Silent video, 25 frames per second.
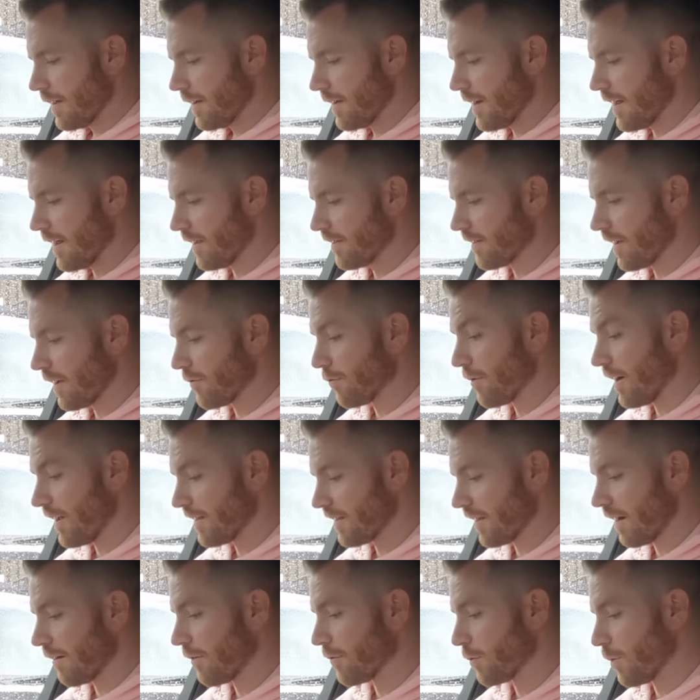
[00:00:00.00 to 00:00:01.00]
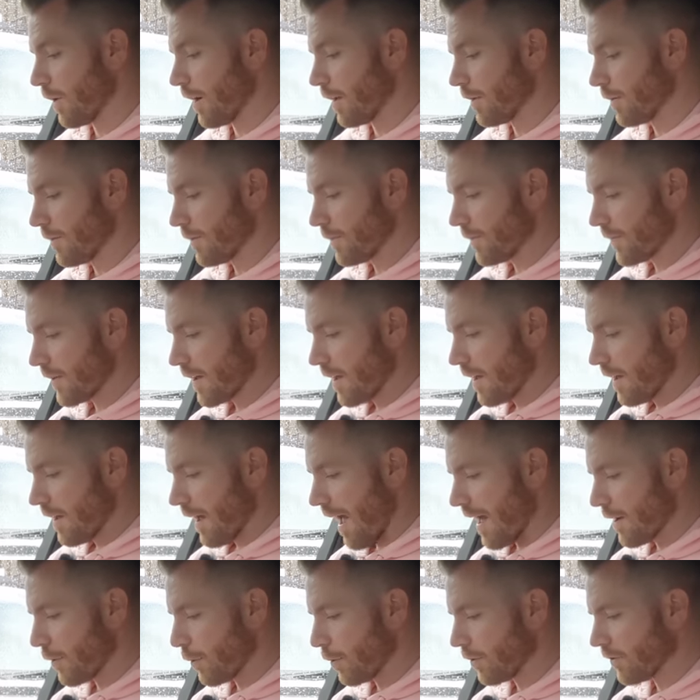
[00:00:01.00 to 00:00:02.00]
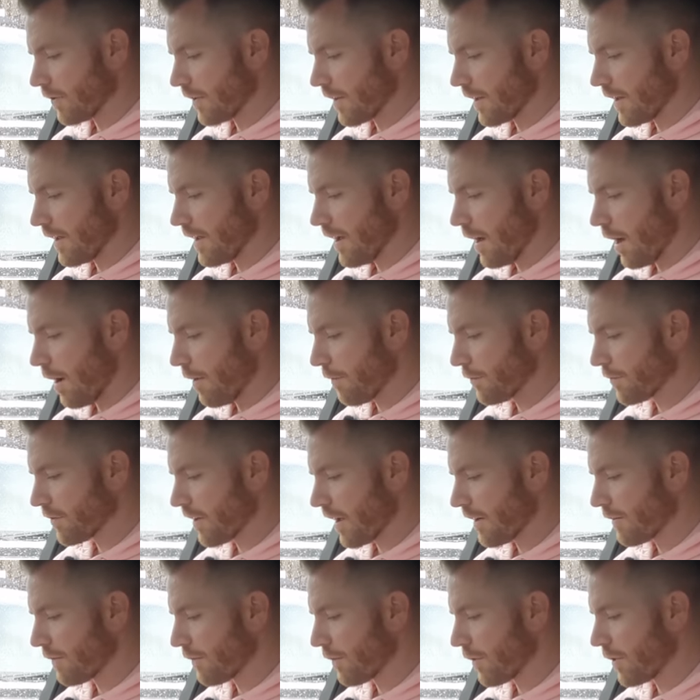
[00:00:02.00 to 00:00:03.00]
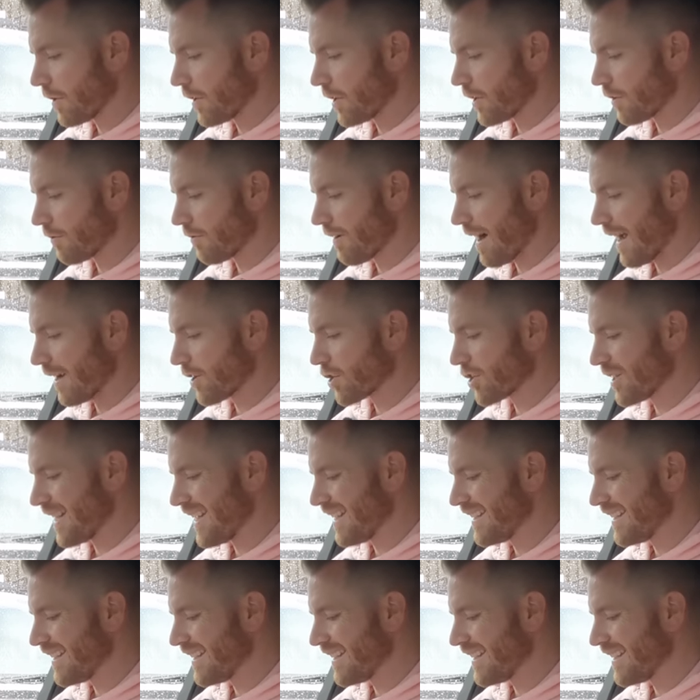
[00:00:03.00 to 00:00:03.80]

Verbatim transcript: Near side rear tyre as well and also the offside front direction